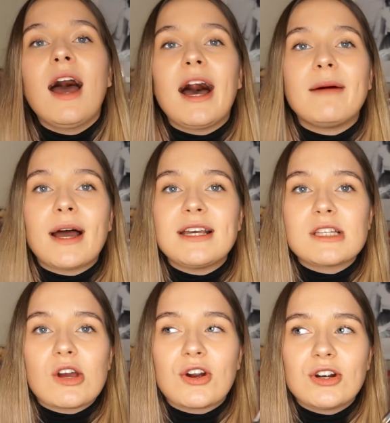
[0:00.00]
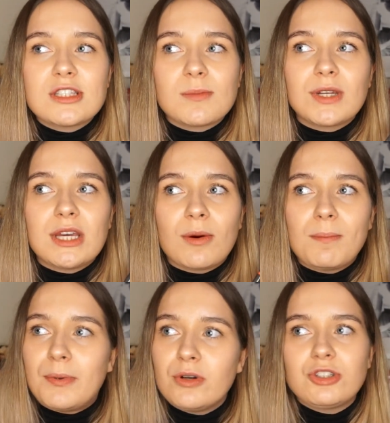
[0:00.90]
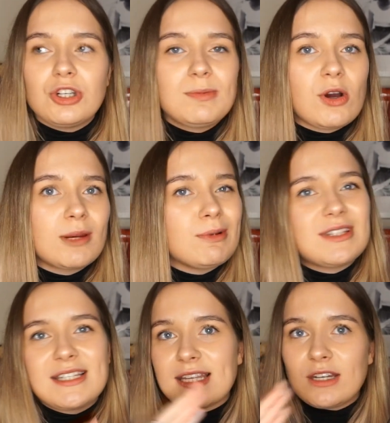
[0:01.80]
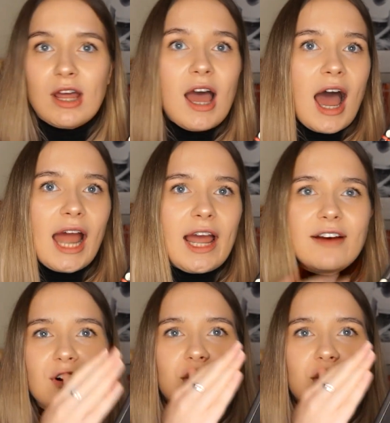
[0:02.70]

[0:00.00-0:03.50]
I heard somebody on BookTube talking about this, and I have